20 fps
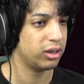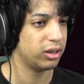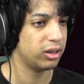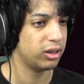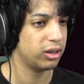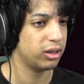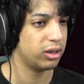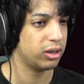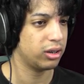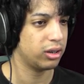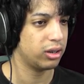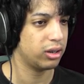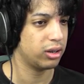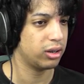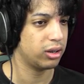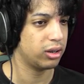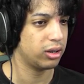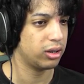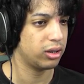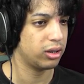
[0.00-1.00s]

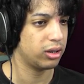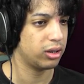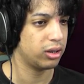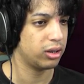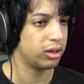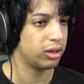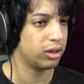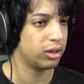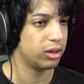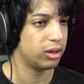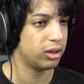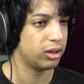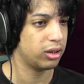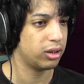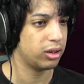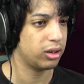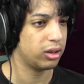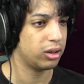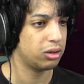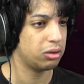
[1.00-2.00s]

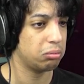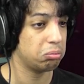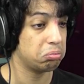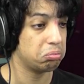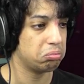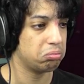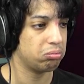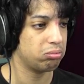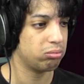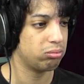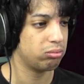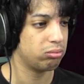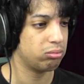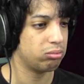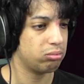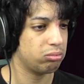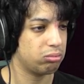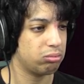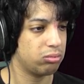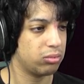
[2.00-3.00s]

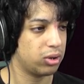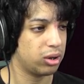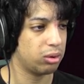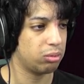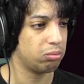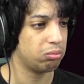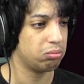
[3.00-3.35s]
Nothing is said.